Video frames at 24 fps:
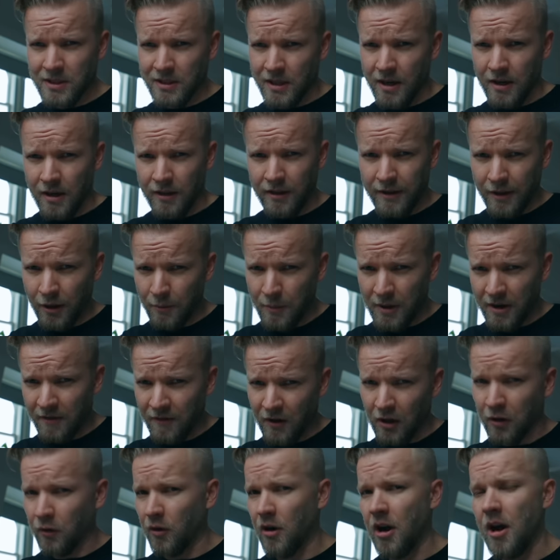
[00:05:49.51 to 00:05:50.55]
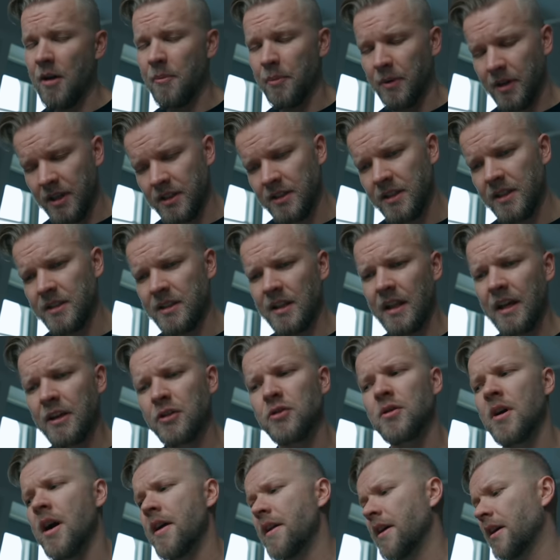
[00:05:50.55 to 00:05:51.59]
It's got a little bit of a crop because it's
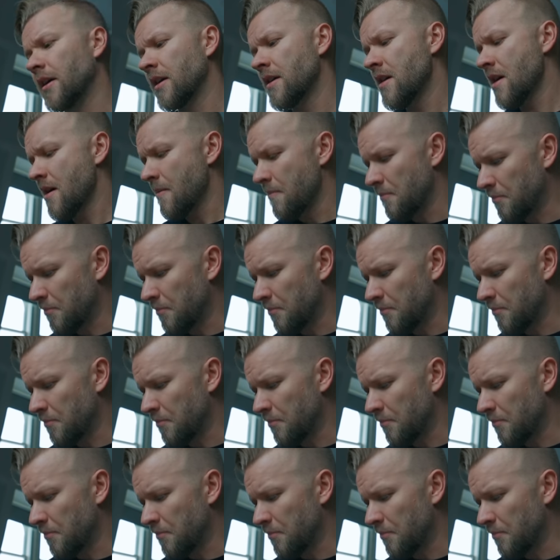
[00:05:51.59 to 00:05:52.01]
electronic,